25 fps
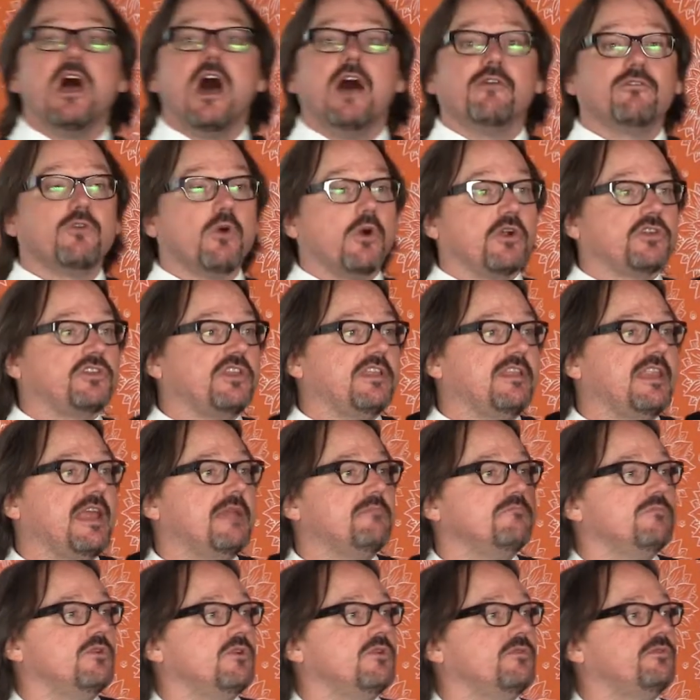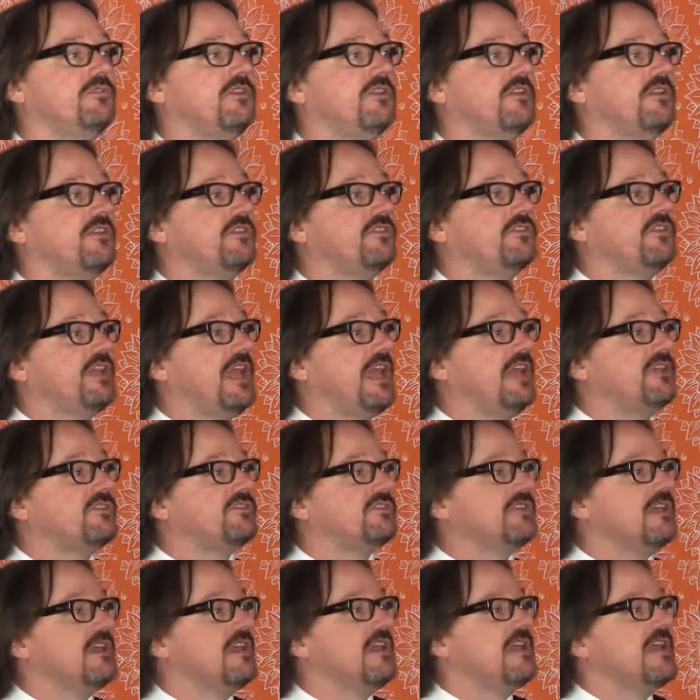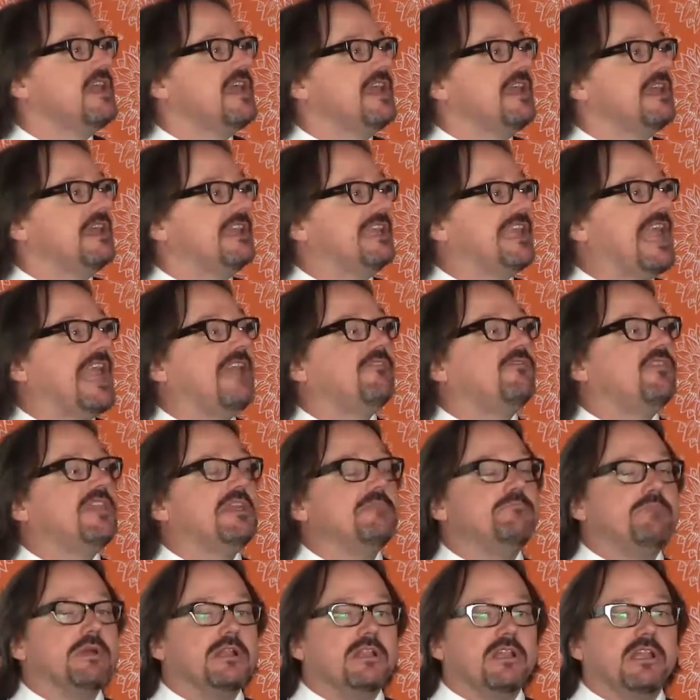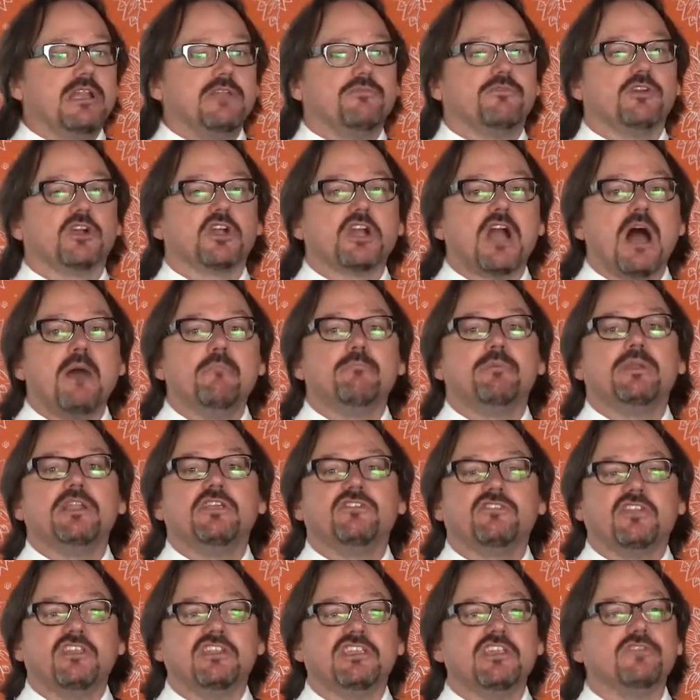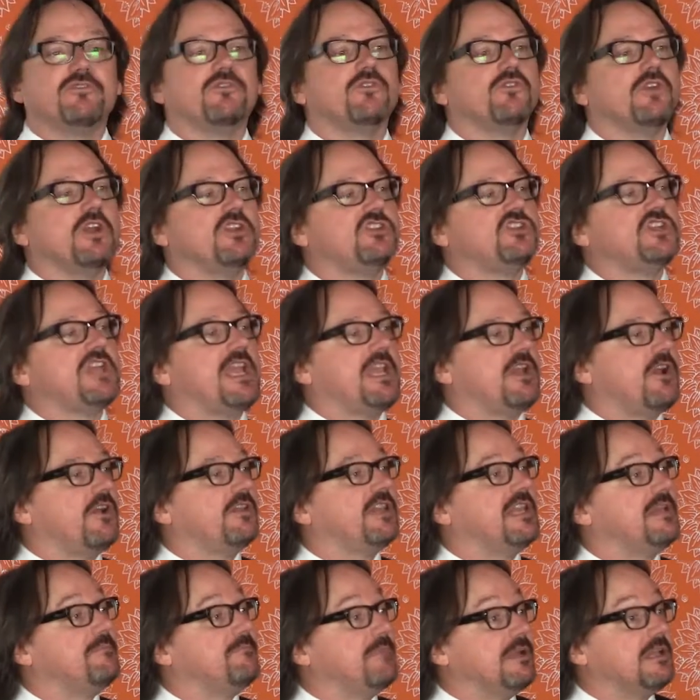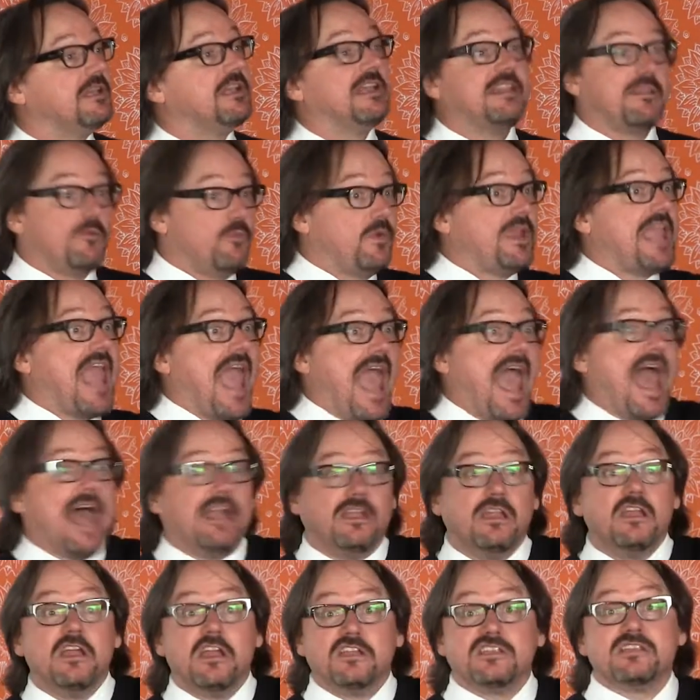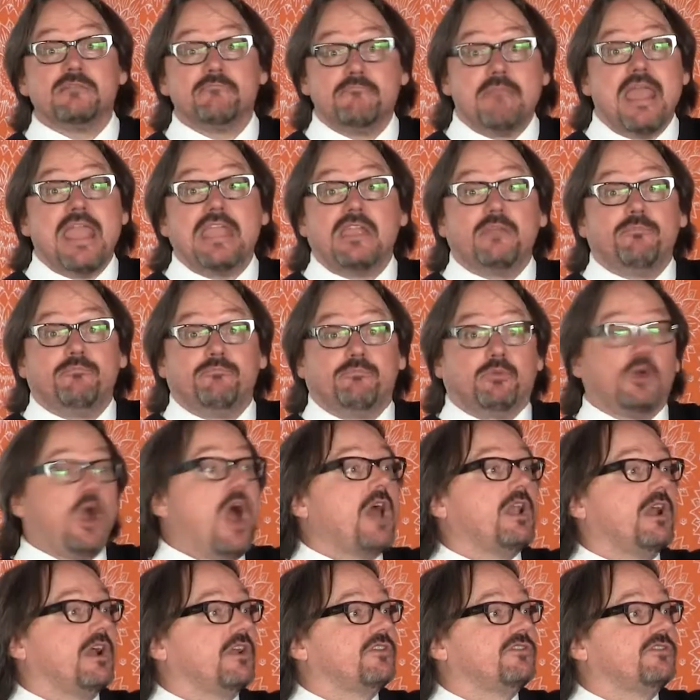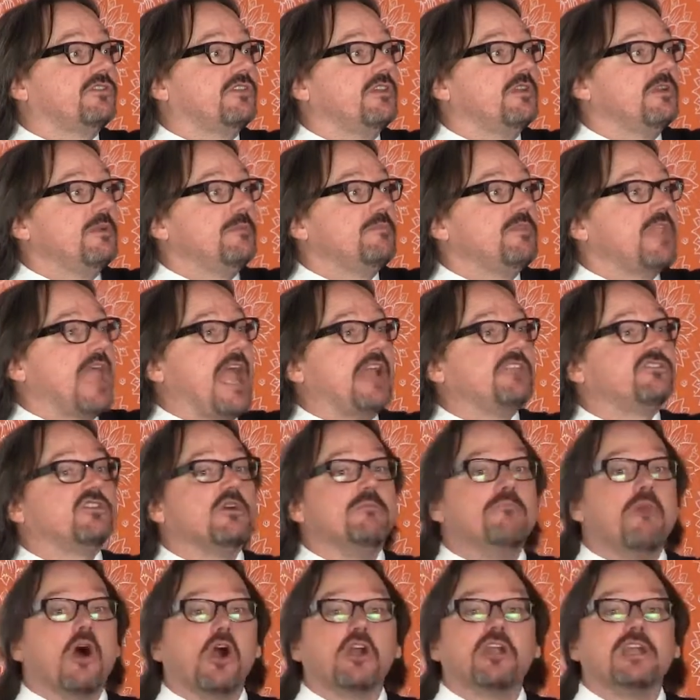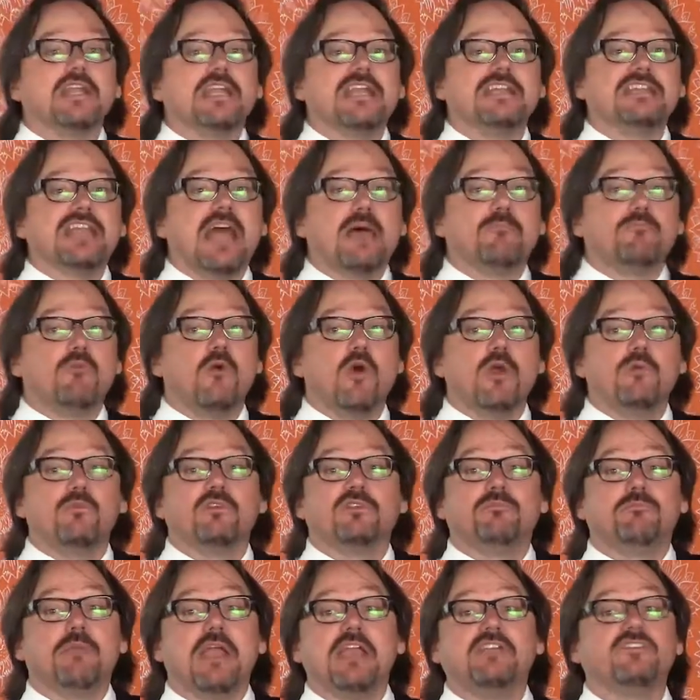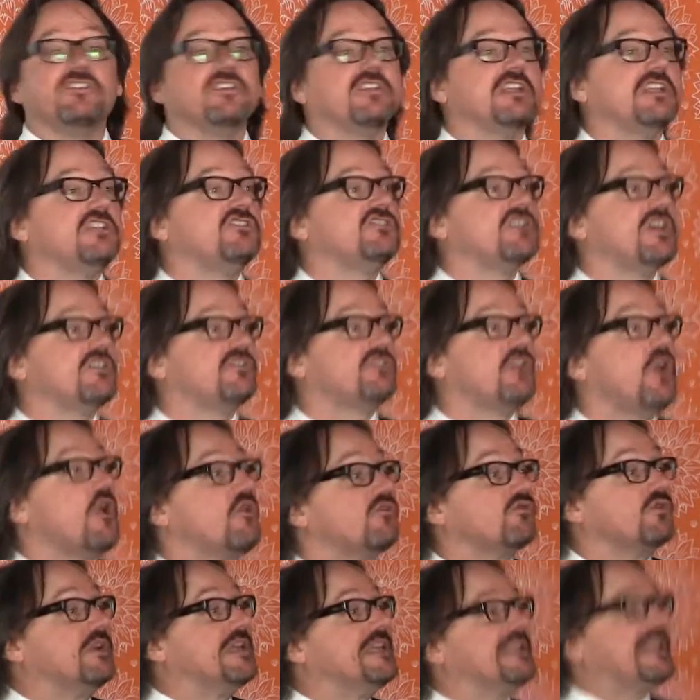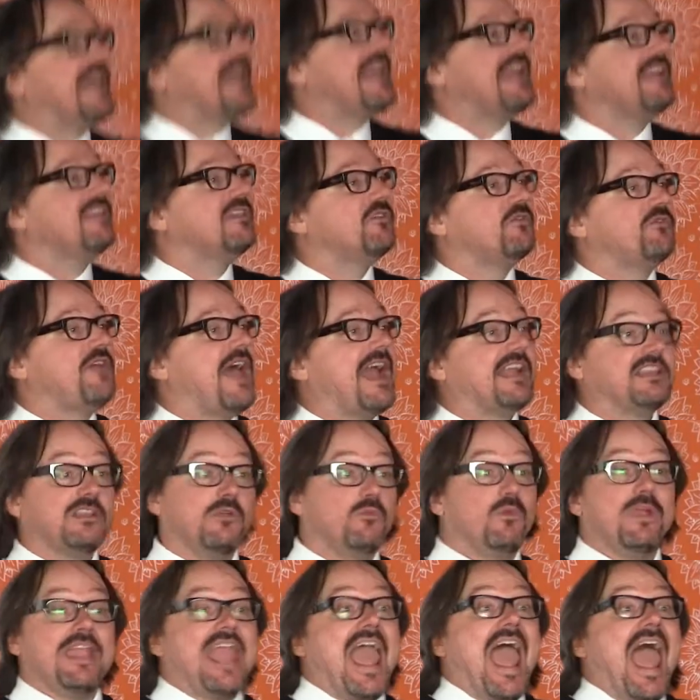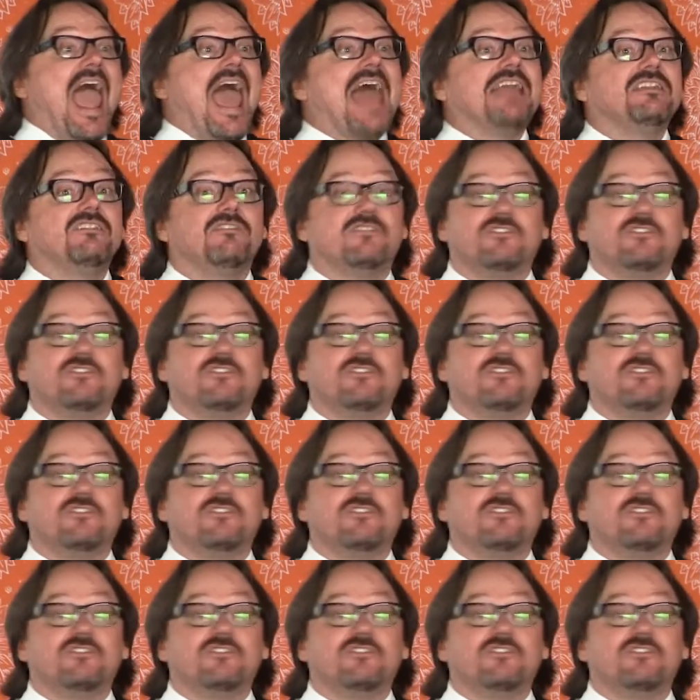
of course, and then moved to the States, gave the ability for companies to differentiate on the ability that we had to make products. And so marketing at that point was basically just relaying the fact that we had